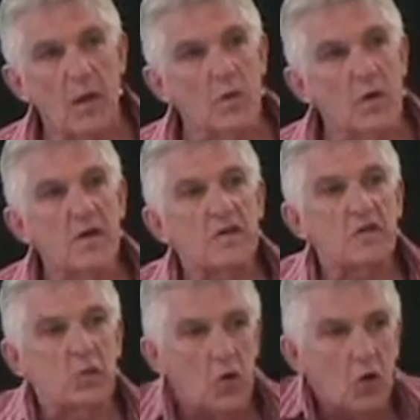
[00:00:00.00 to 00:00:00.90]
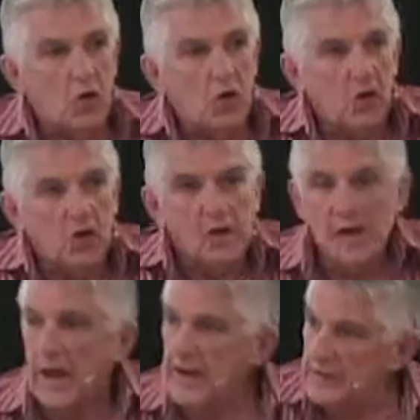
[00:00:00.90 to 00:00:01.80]
with its wool,
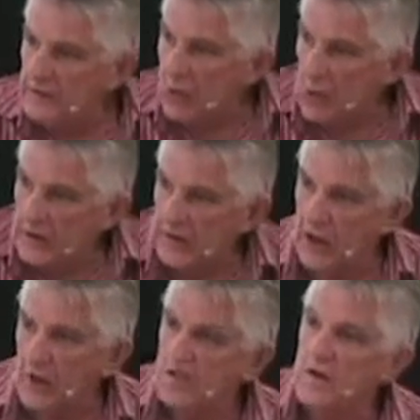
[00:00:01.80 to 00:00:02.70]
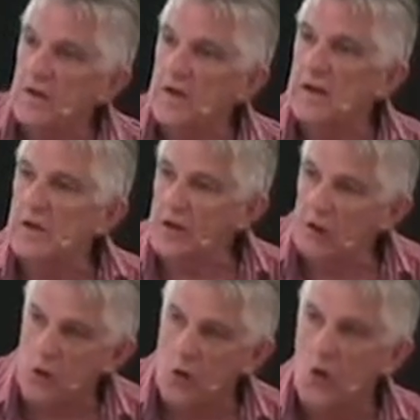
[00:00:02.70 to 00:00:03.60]
and it's gone close to
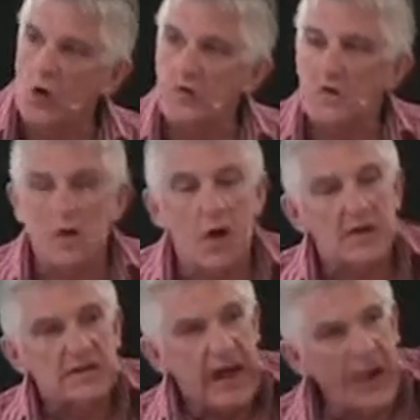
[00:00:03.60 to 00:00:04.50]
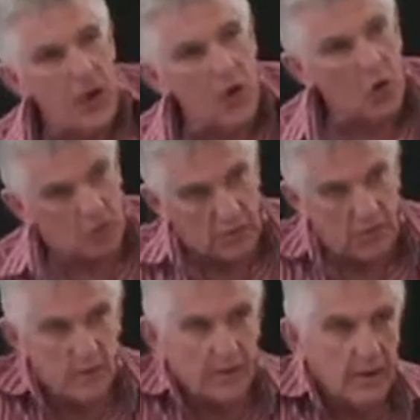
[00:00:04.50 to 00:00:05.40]
the thorns and got
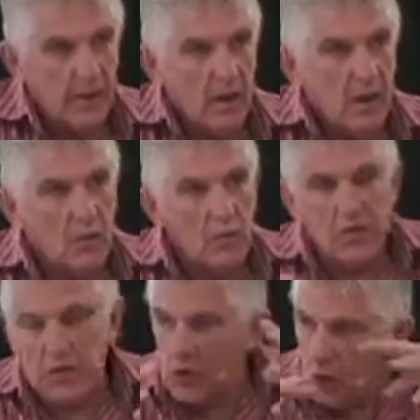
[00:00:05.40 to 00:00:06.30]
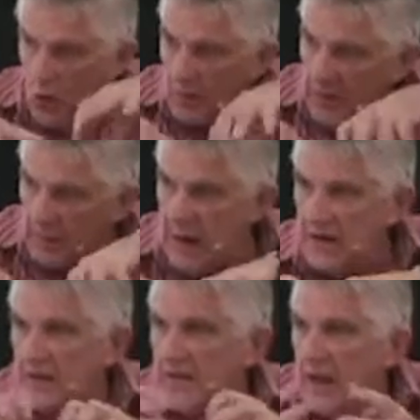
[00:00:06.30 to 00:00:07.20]
tangled with the thorns in
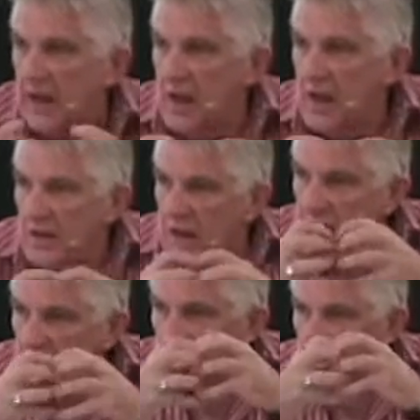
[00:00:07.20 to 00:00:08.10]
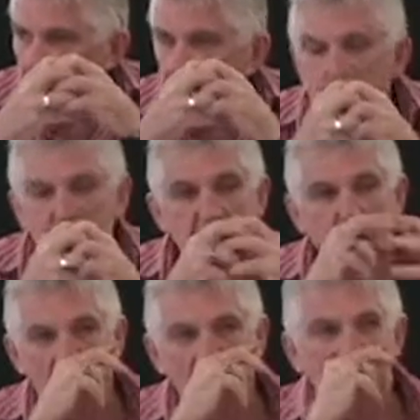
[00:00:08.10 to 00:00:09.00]
amongst the
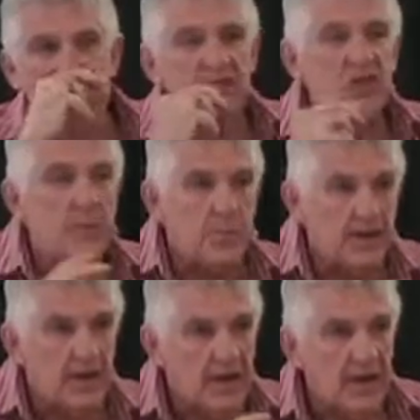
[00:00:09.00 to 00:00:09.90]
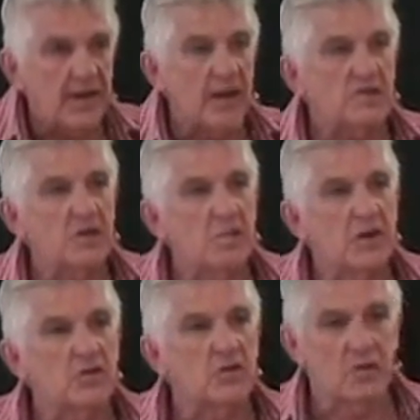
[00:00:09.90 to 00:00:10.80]
close-knit wool of the sheep, and that's the
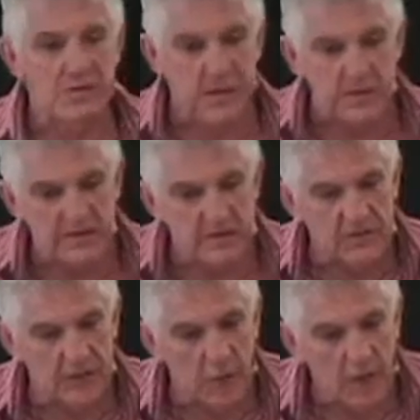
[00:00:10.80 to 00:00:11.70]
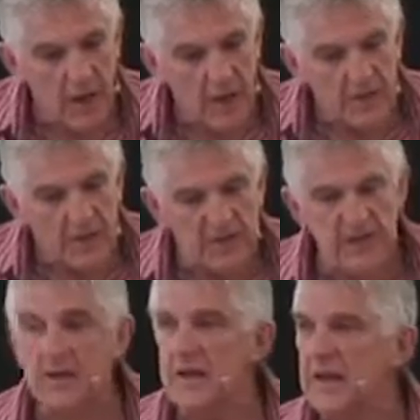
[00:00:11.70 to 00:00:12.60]
picture. So he says, you know what? The
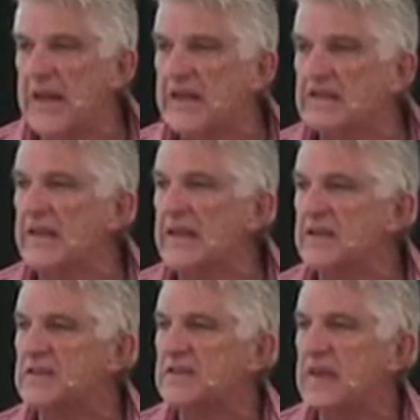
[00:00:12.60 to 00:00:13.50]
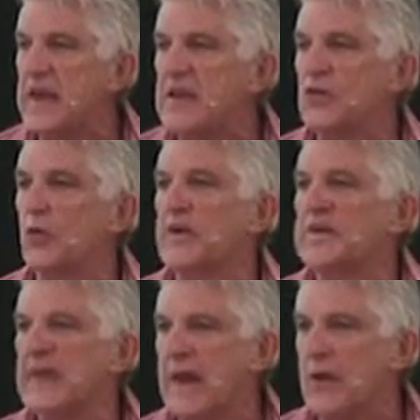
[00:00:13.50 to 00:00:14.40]
sin that easily ensnares or
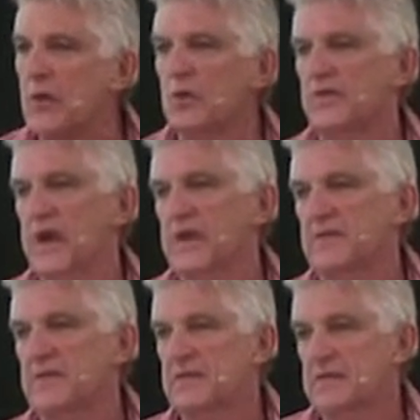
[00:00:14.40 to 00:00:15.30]
entangles us.